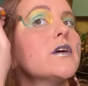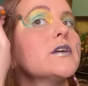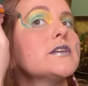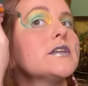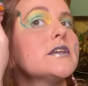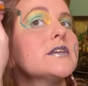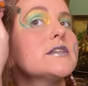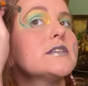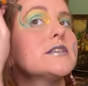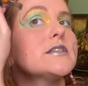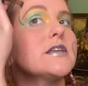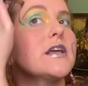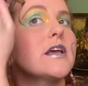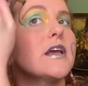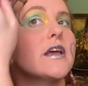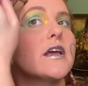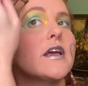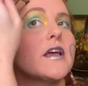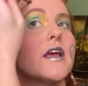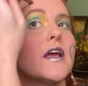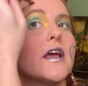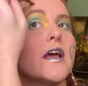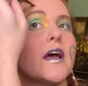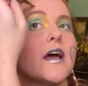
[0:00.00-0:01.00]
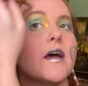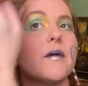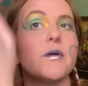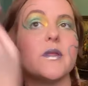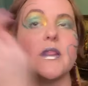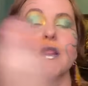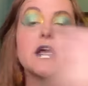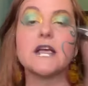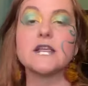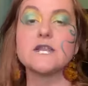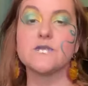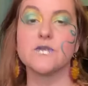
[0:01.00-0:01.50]
artistic,
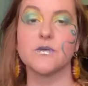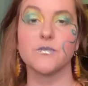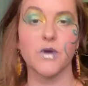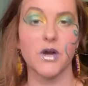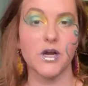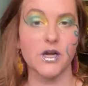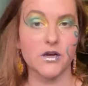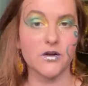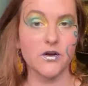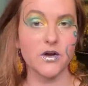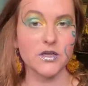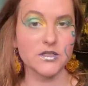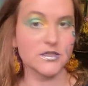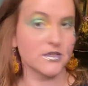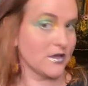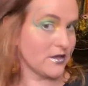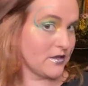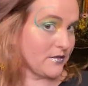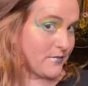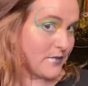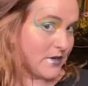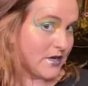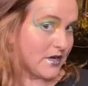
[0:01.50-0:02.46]
that's what Mardi Gras is all